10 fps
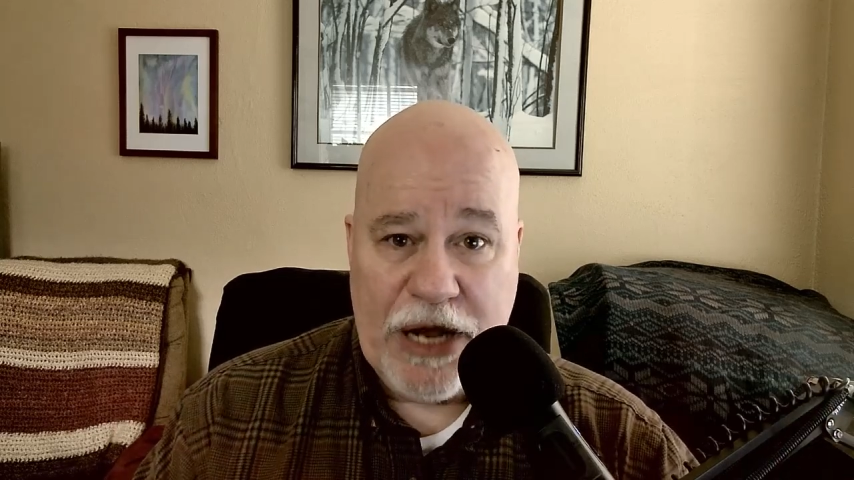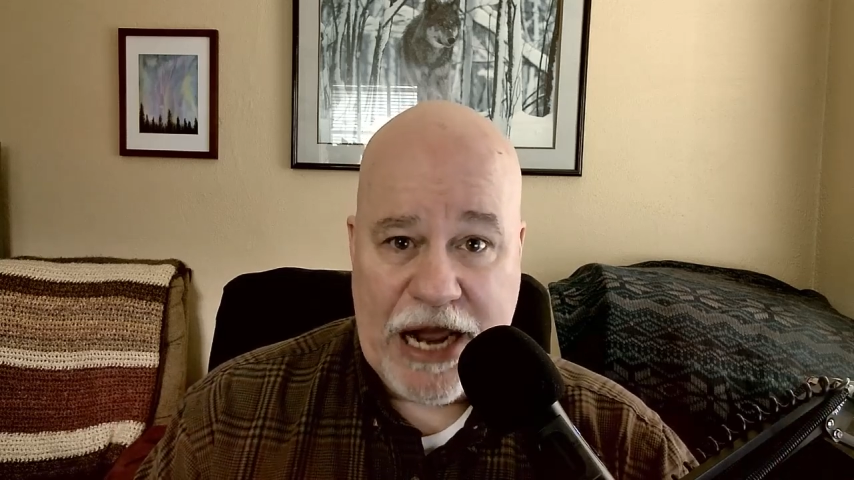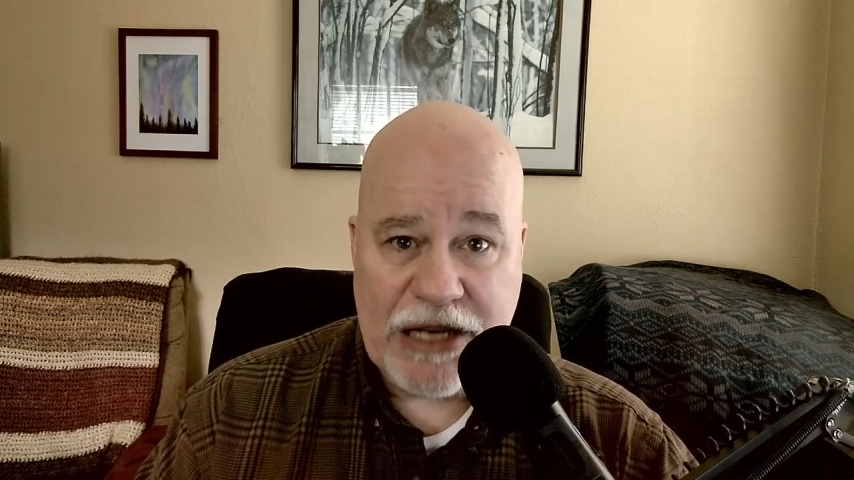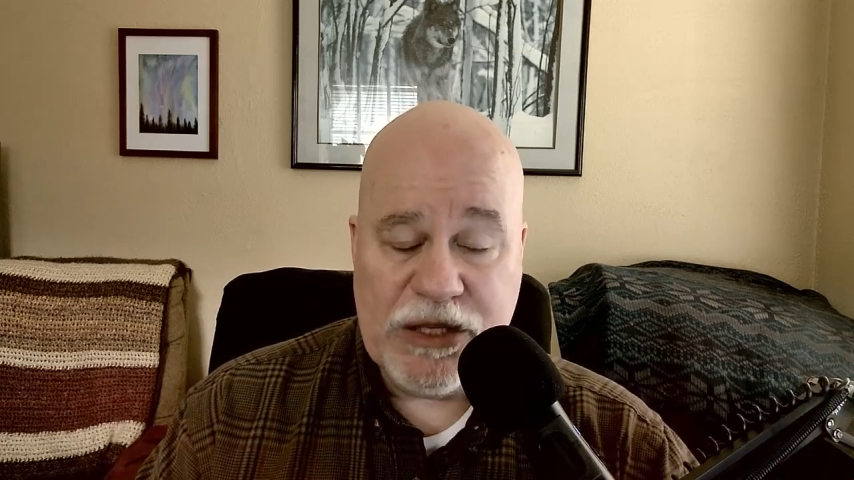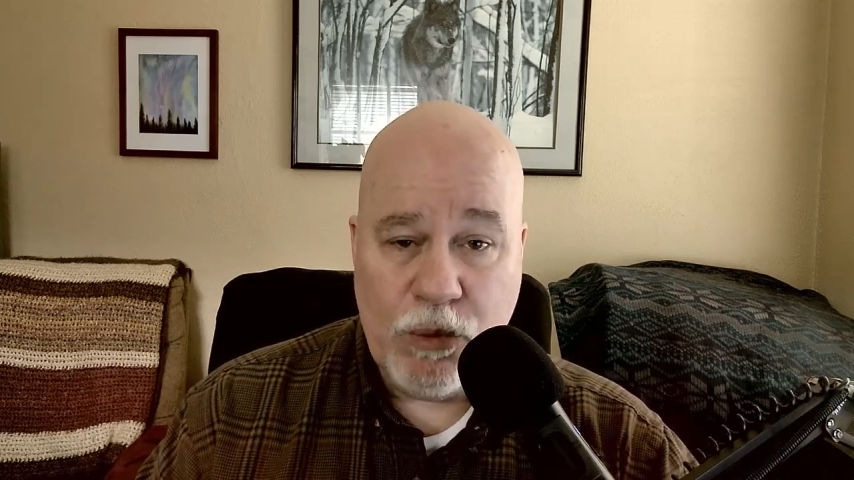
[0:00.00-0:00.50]

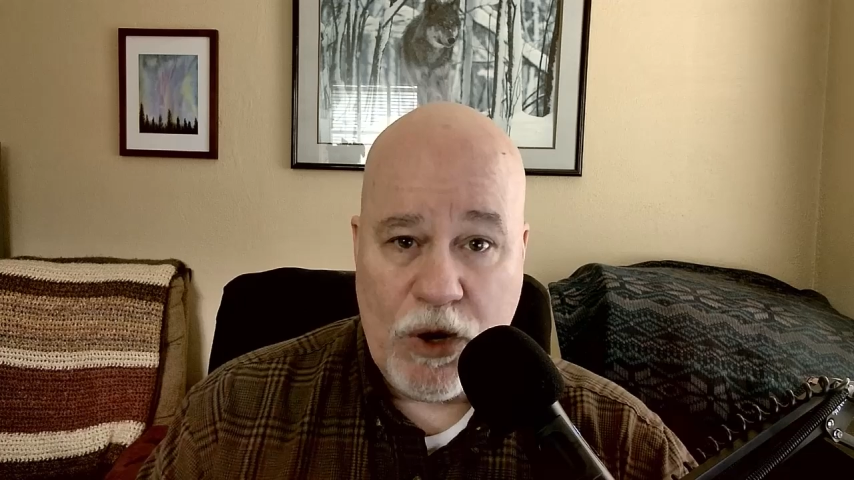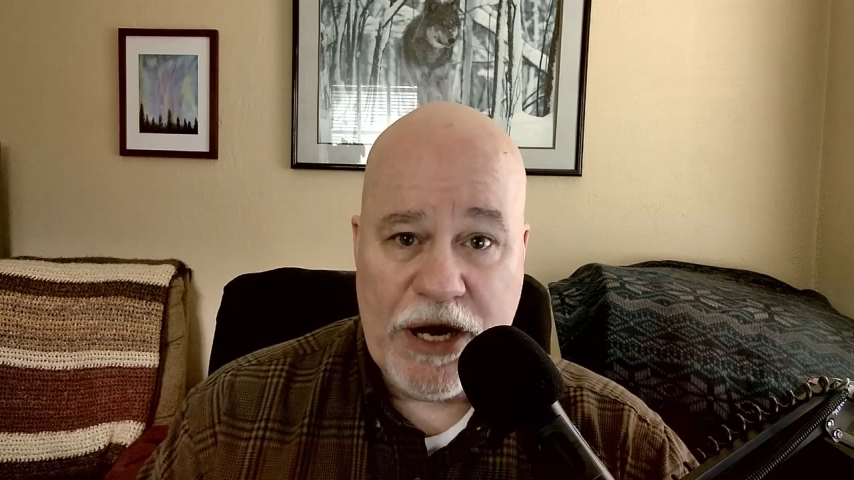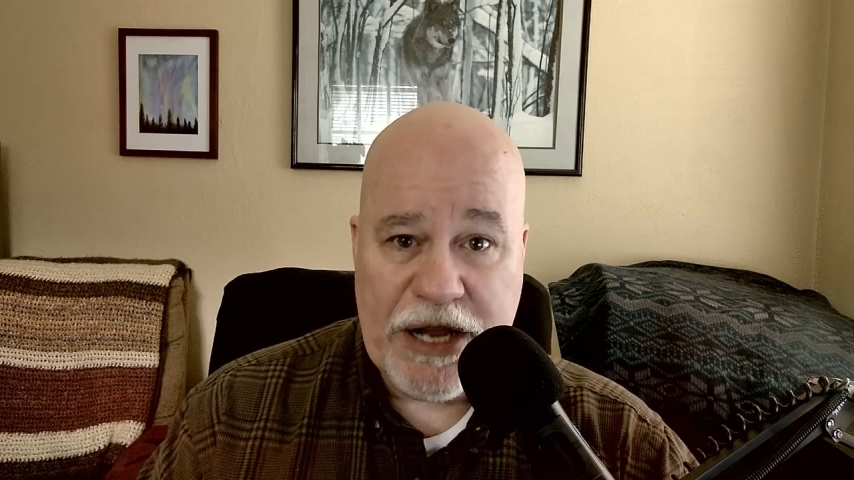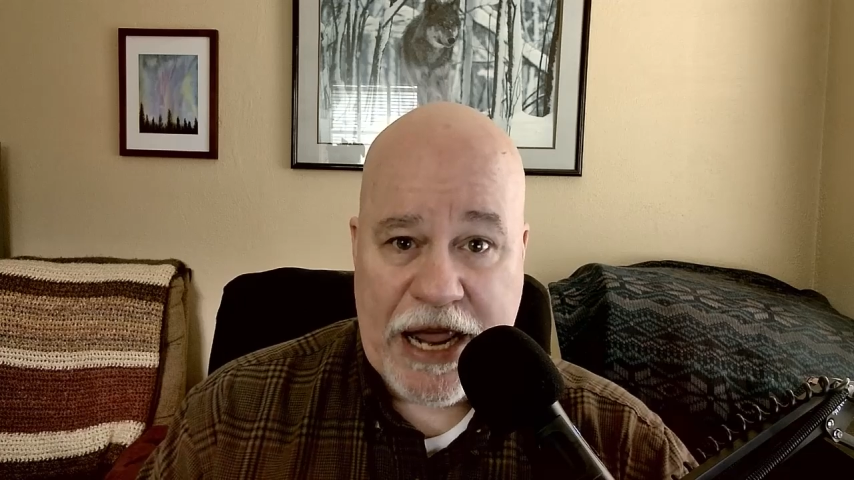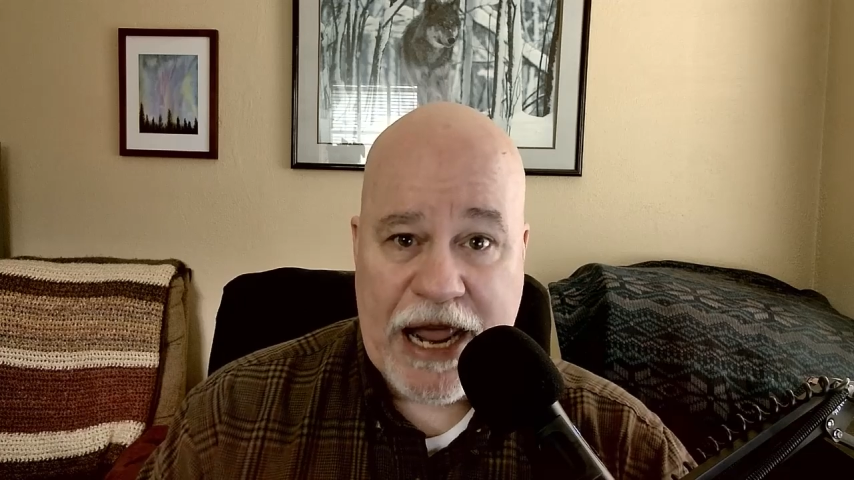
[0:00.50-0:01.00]
actually
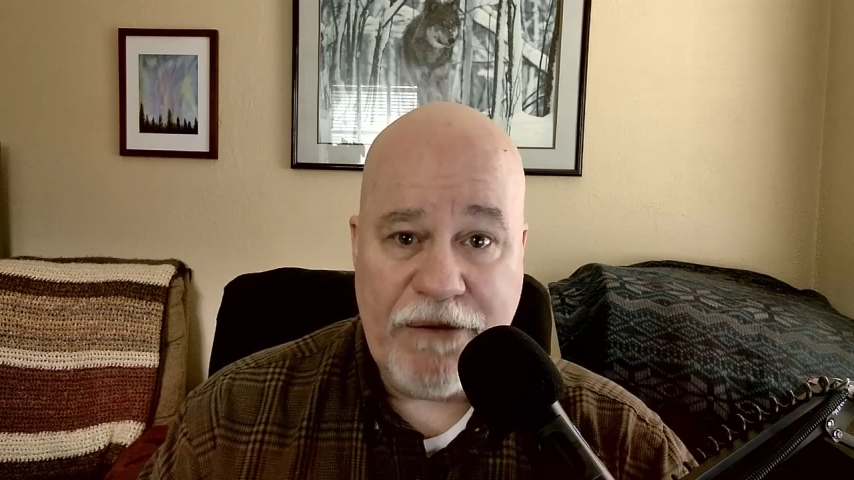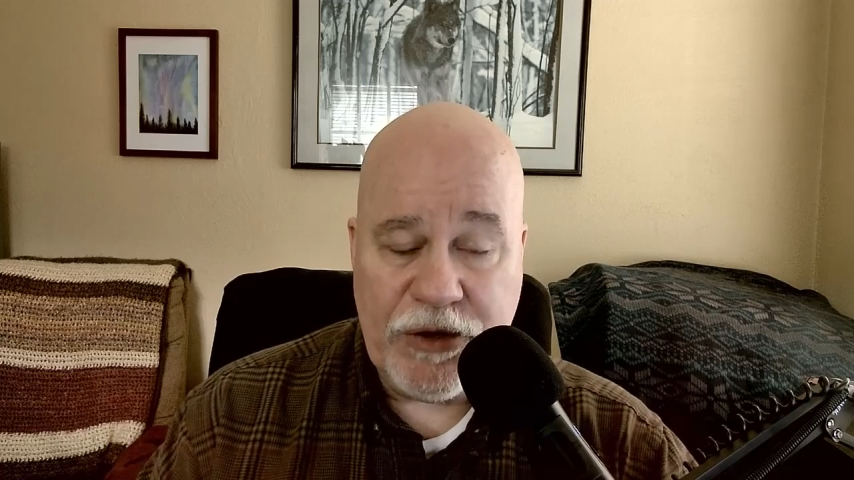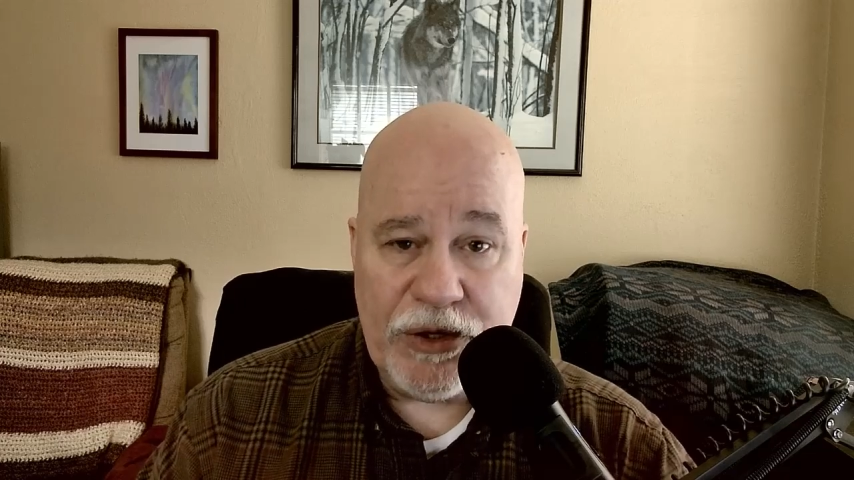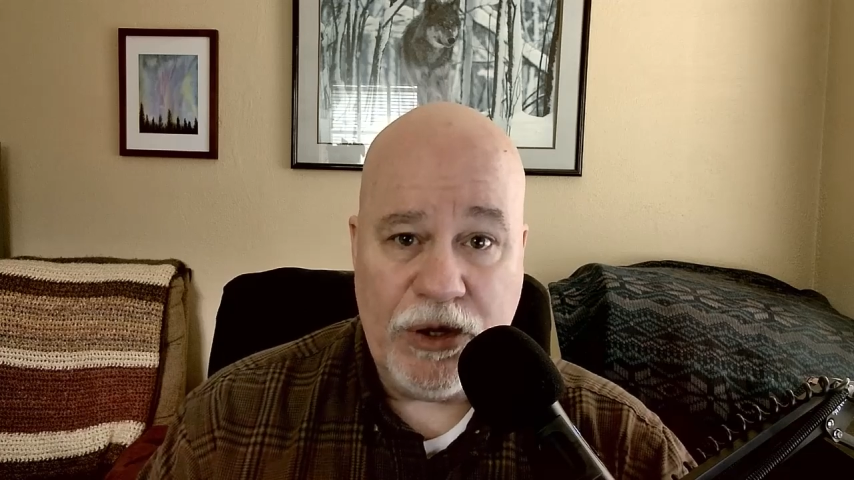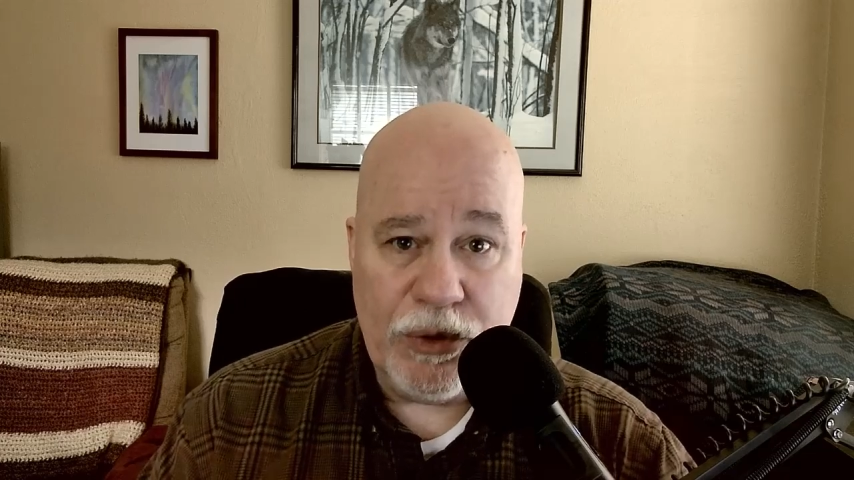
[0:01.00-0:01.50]
want to have
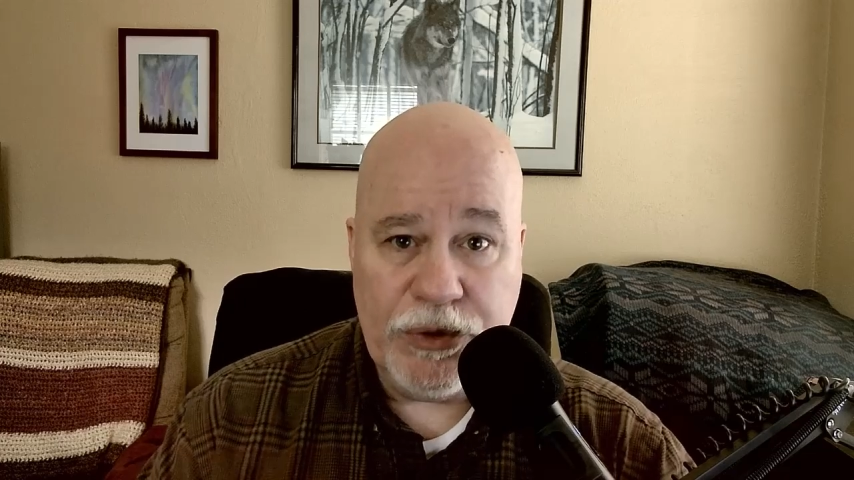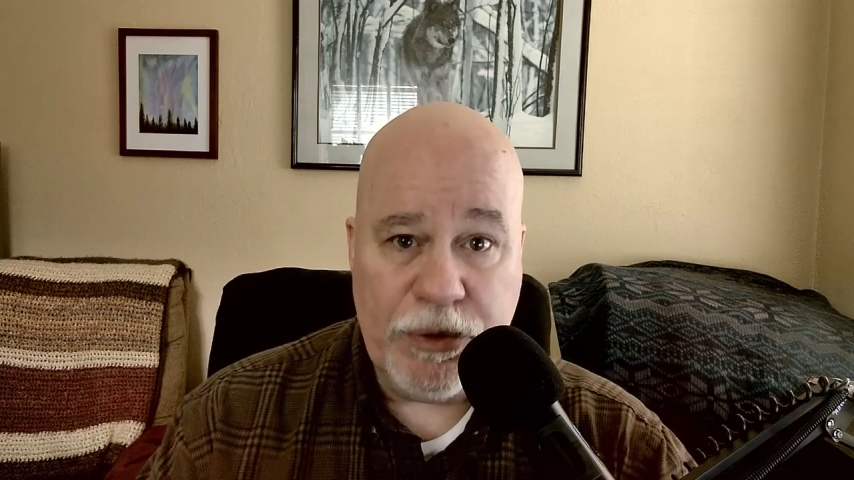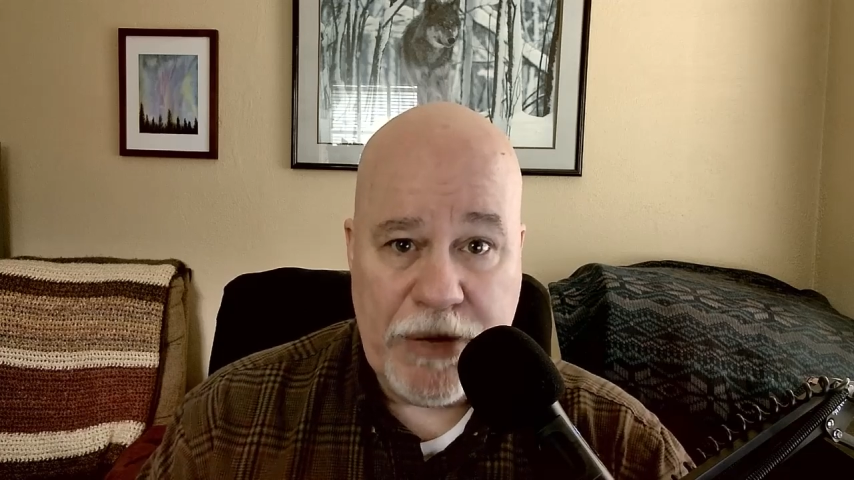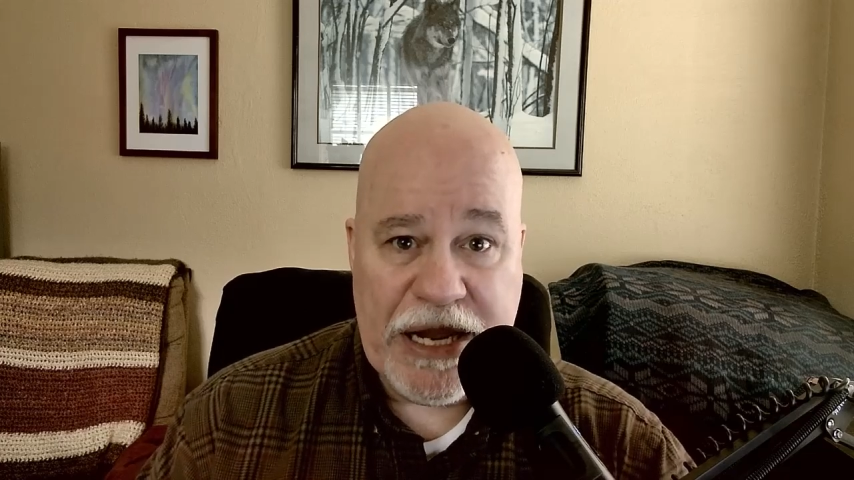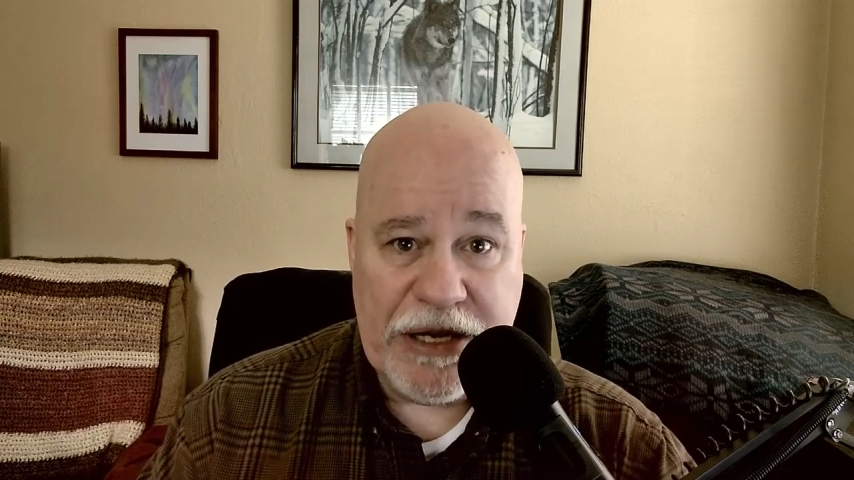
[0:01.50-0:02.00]
your own
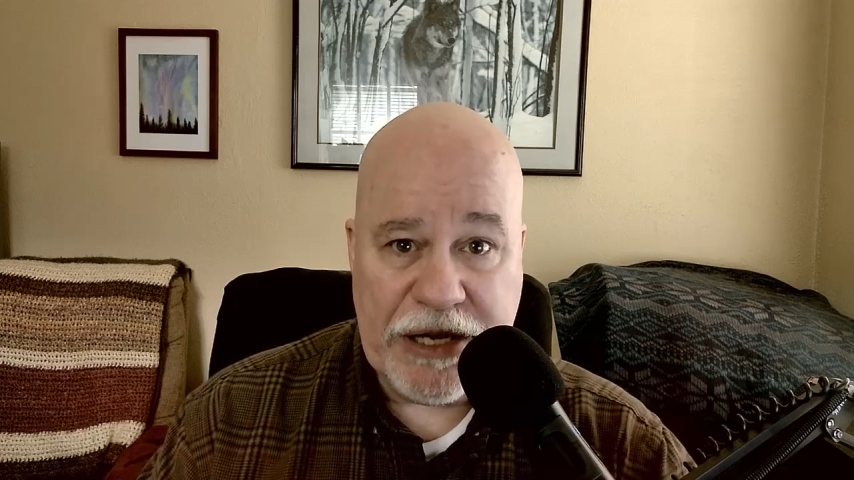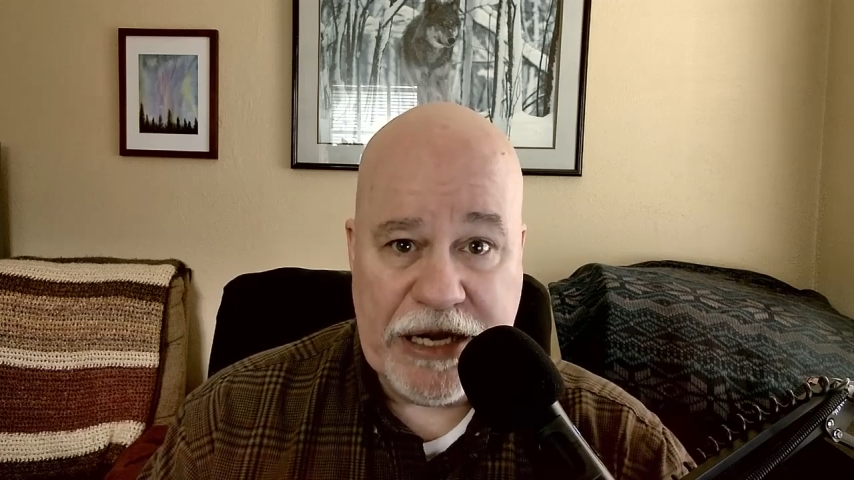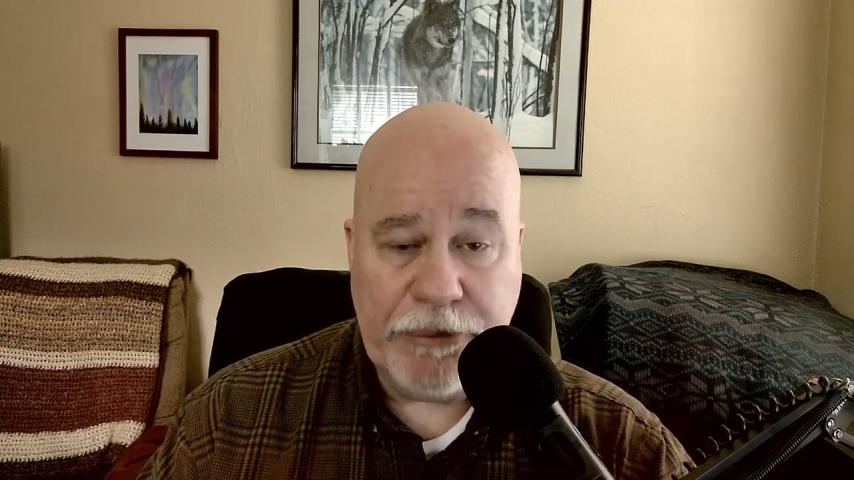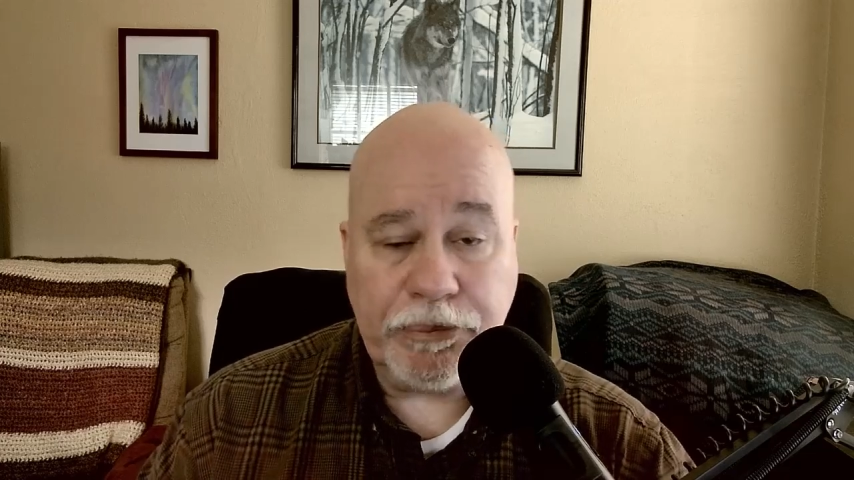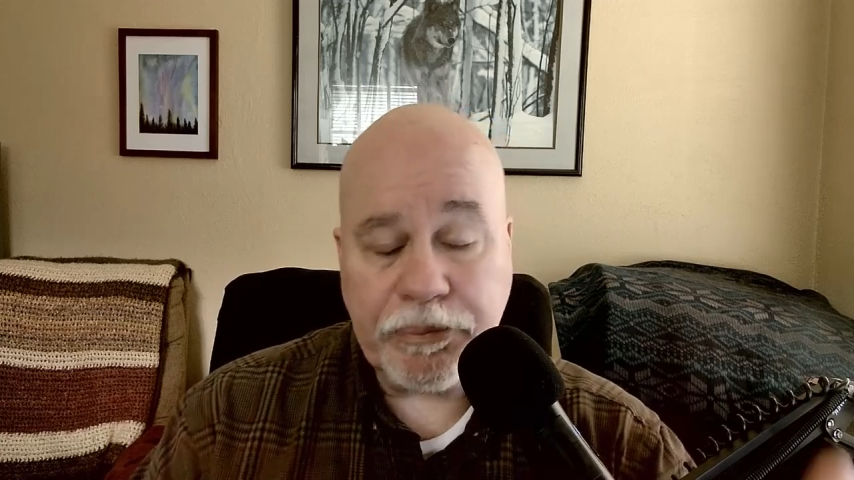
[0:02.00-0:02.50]
domain
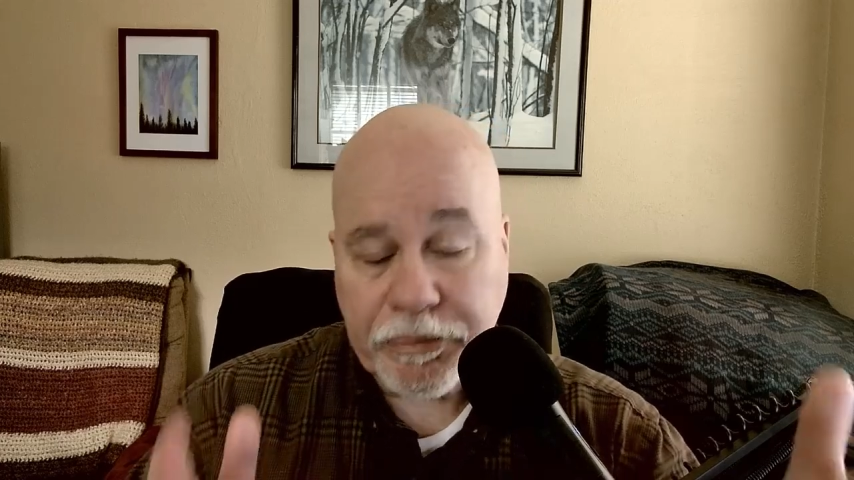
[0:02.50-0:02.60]
name,